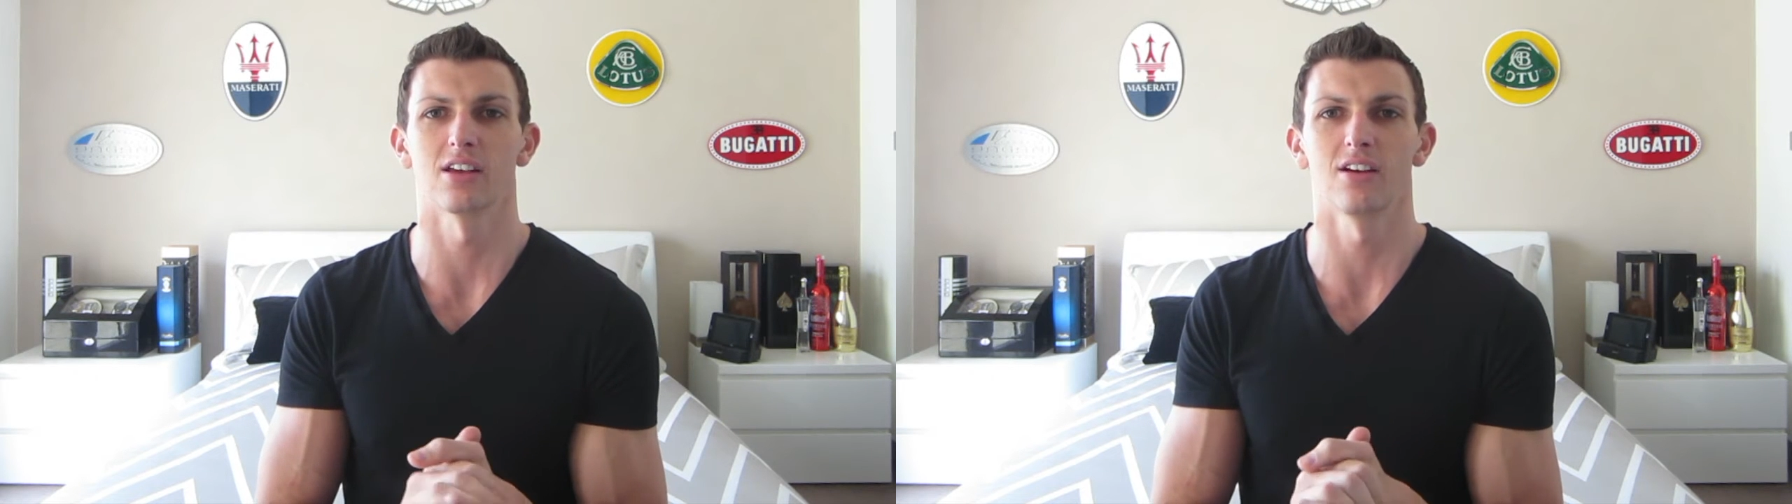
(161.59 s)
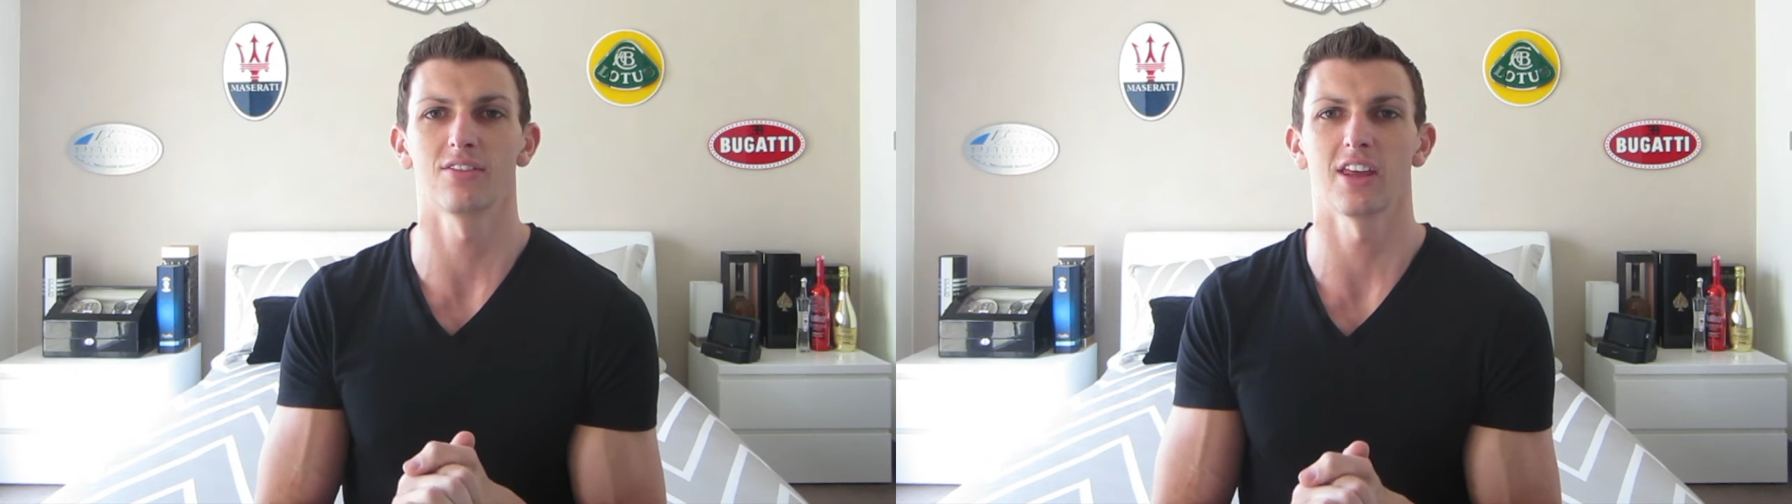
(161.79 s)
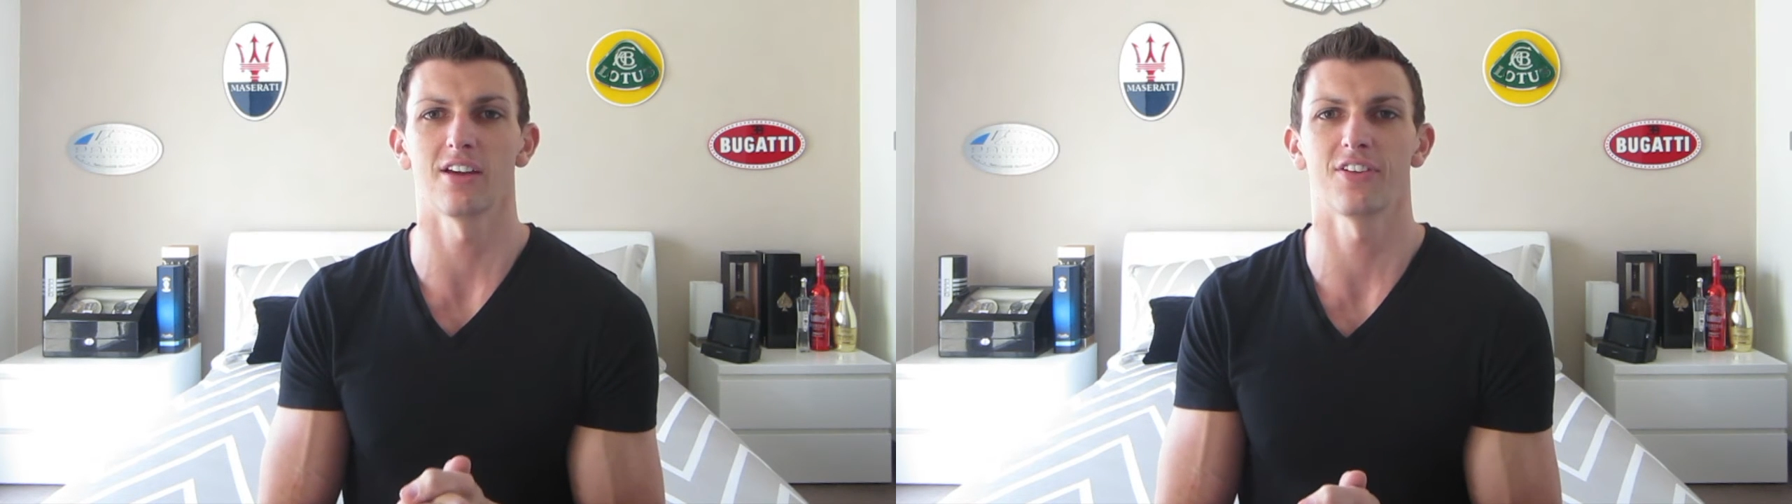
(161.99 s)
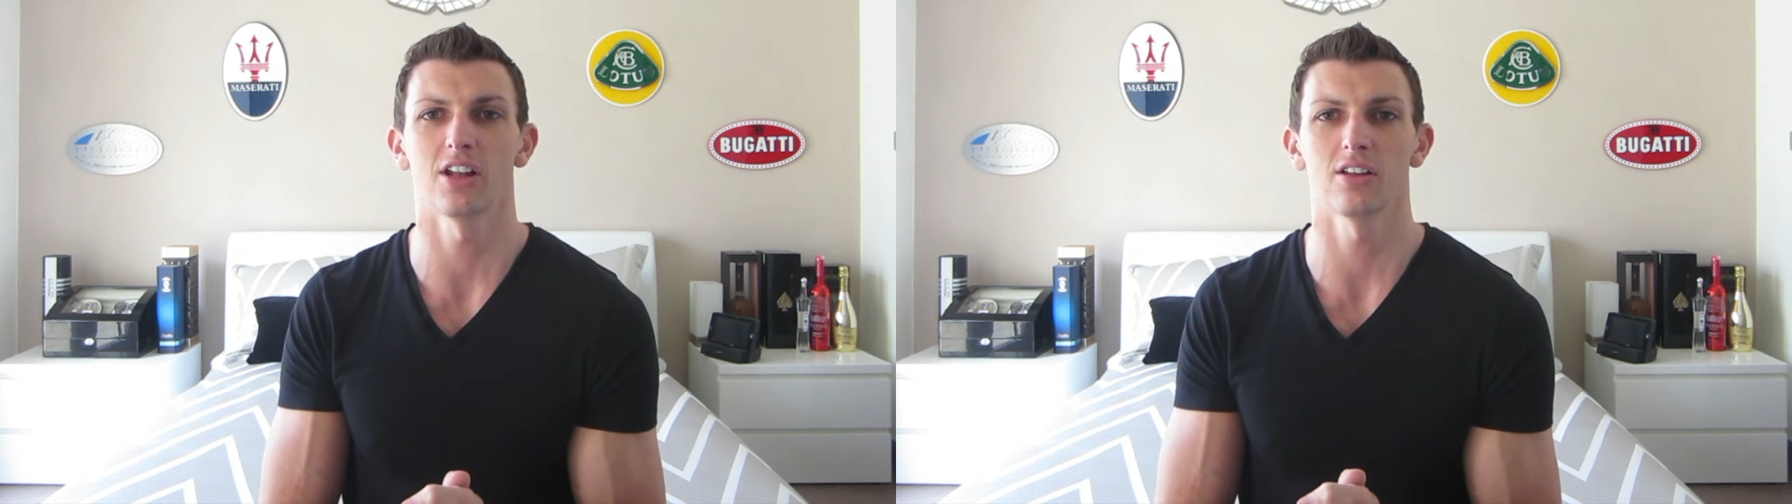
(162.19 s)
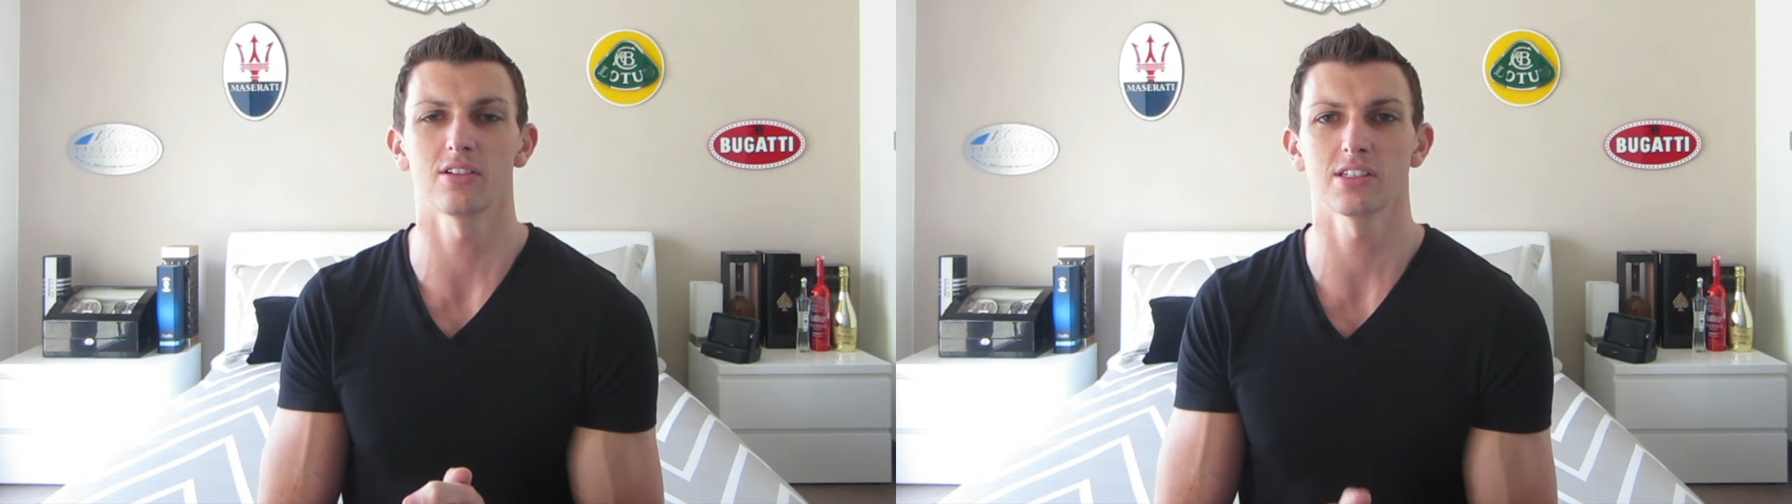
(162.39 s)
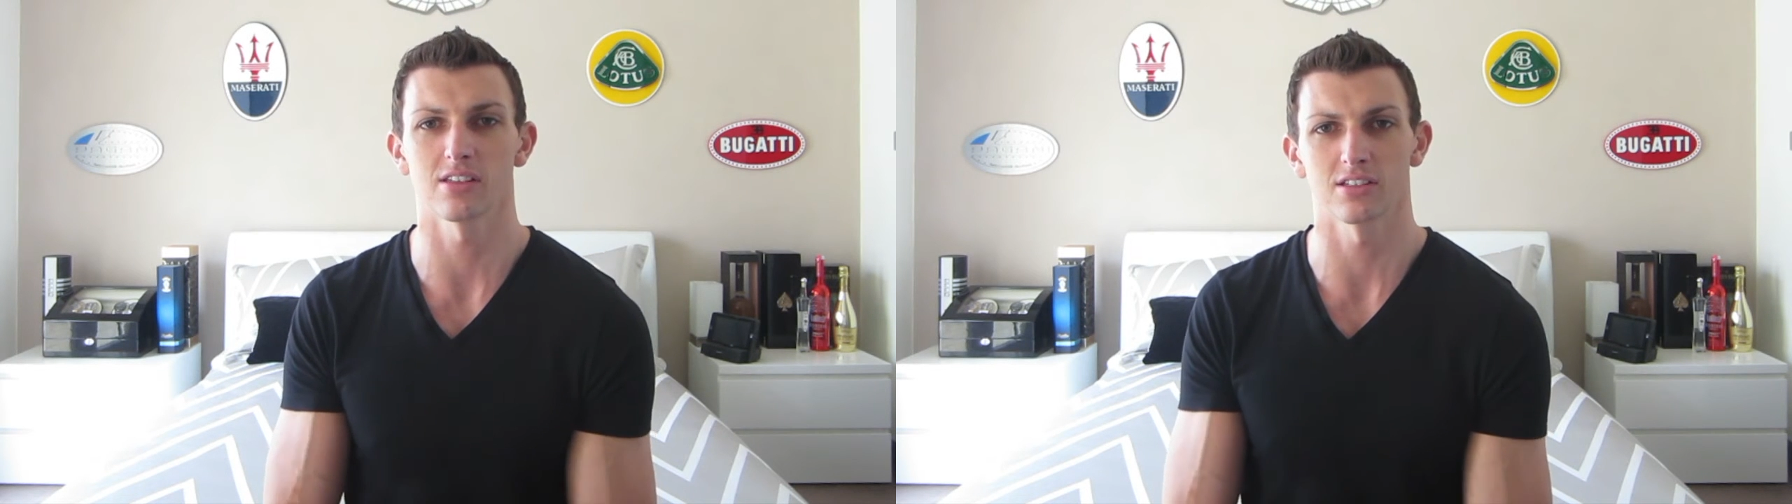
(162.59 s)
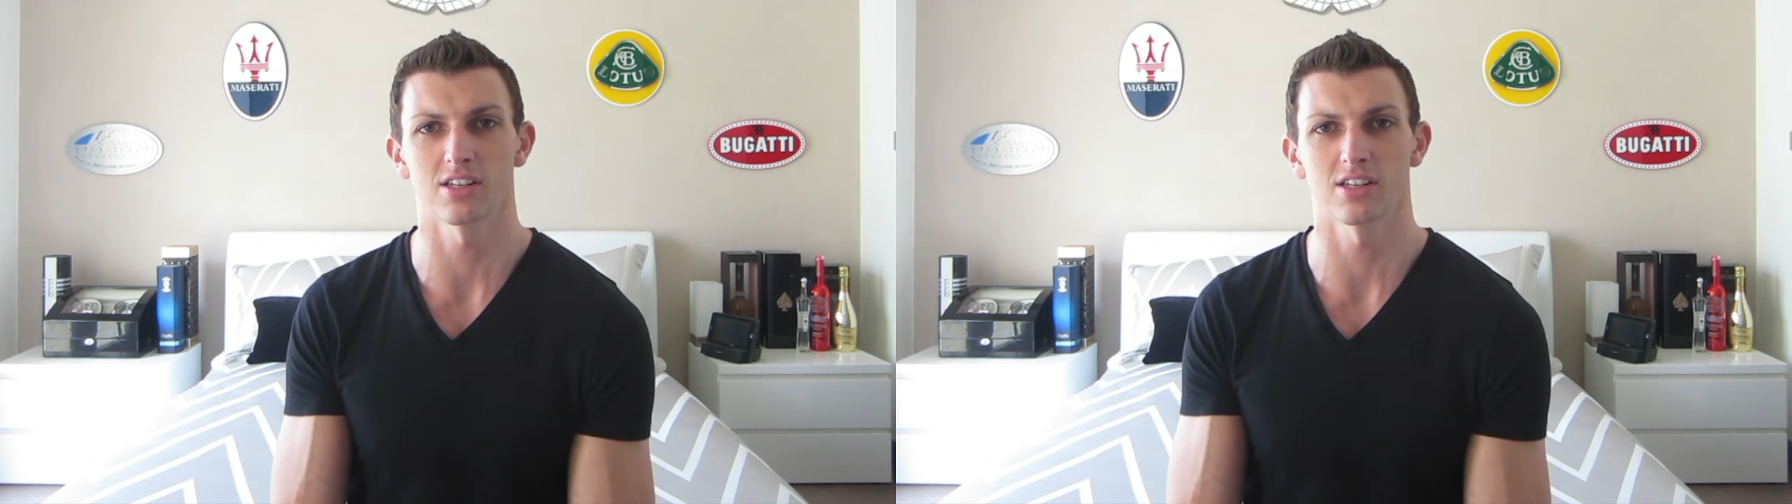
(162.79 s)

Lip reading: of their followers